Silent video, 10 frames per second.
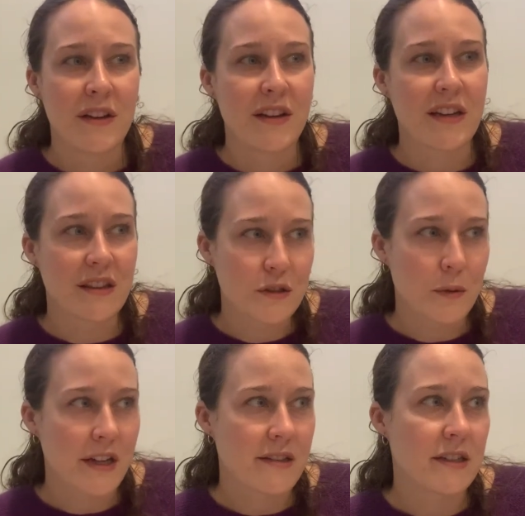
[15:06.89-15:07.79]
in the
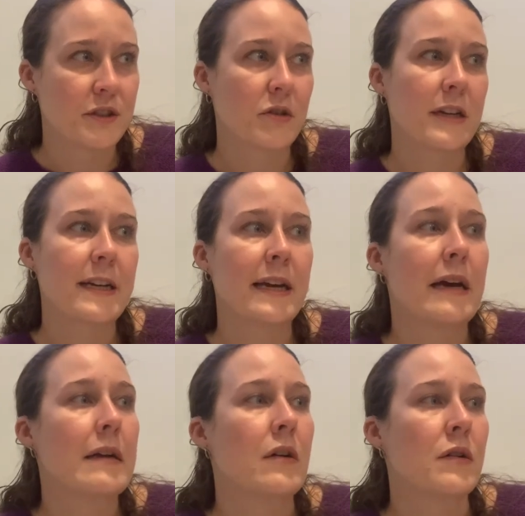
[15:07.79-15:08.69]
20th century,
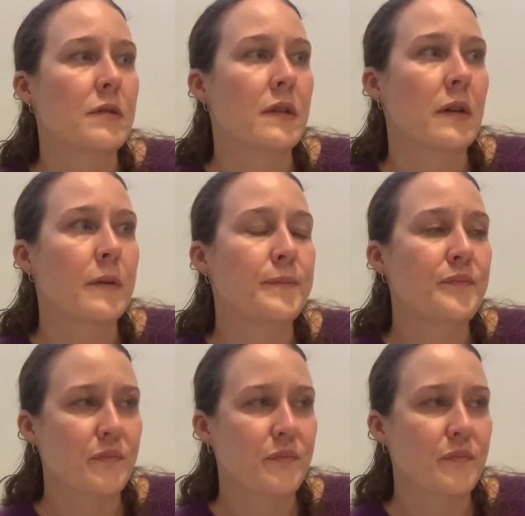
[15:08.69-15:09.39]
and also